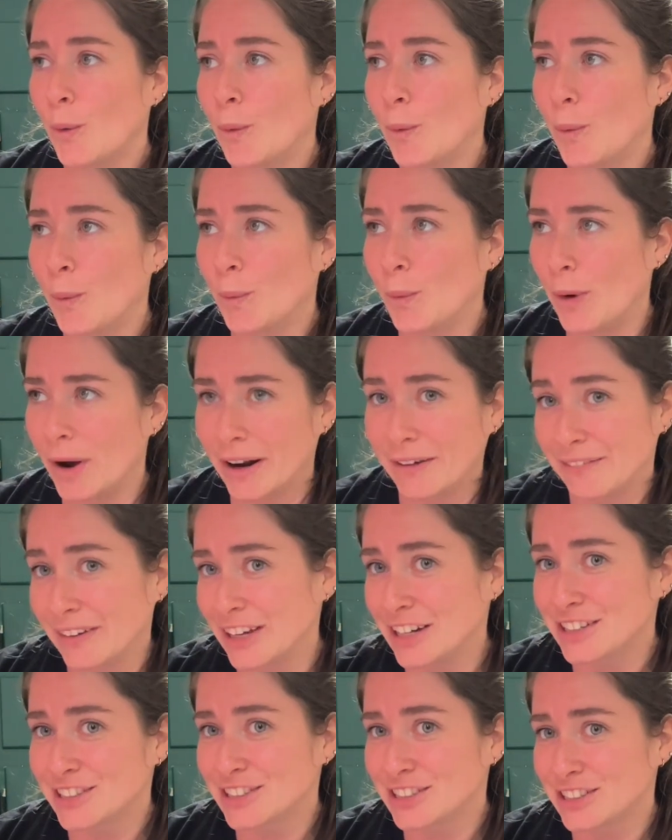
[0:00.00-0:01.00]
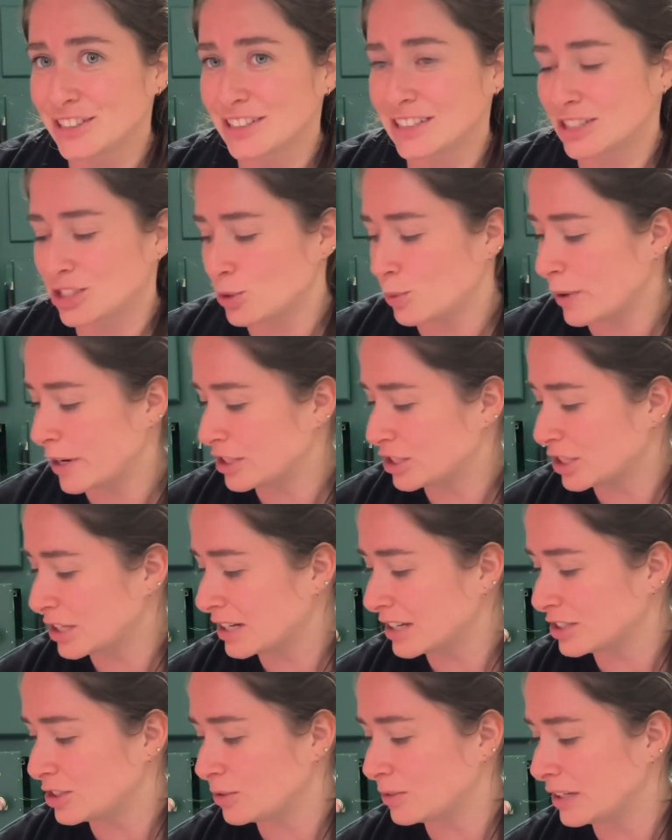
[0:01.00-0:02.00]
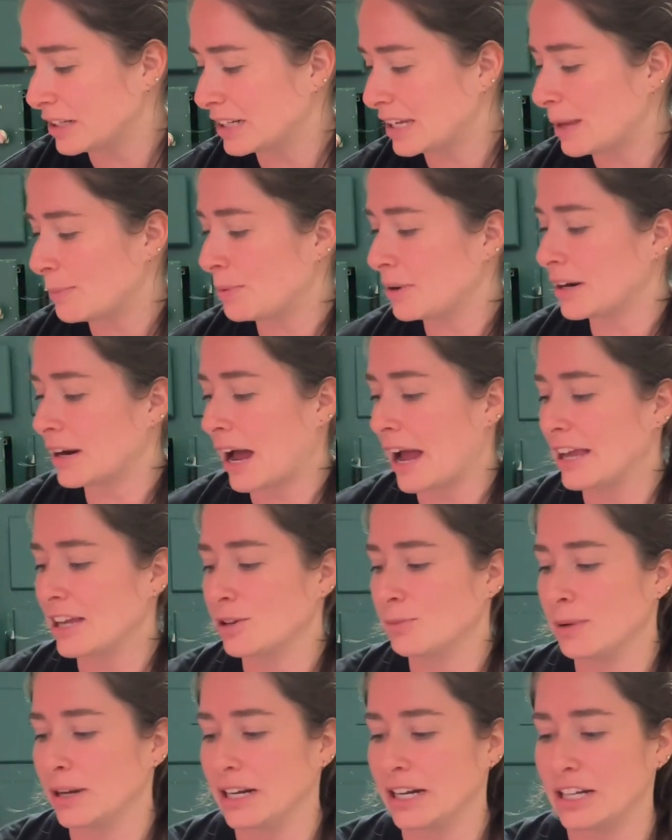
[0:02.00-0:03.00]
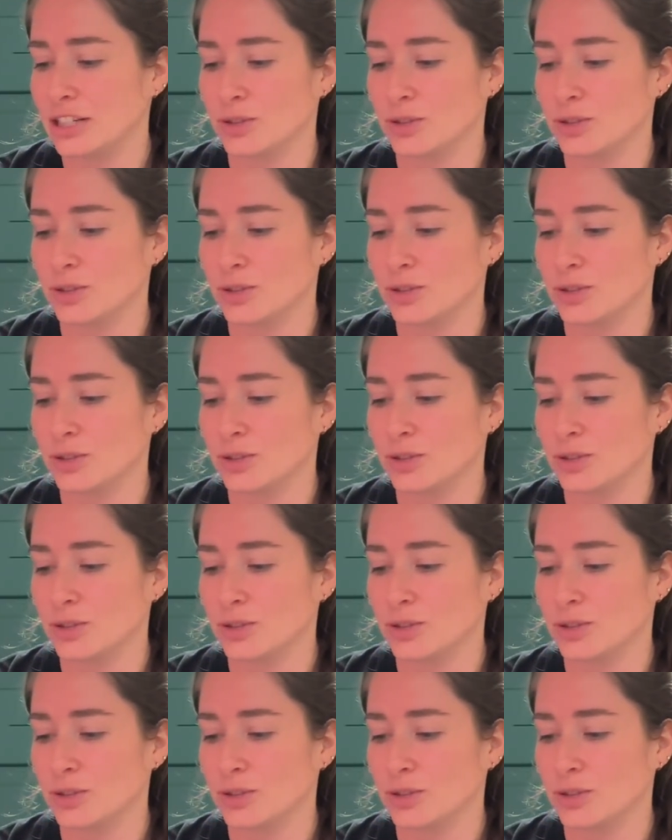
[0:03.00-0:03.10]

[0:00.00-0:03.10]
one of each situation because you need to keep it in high humidity.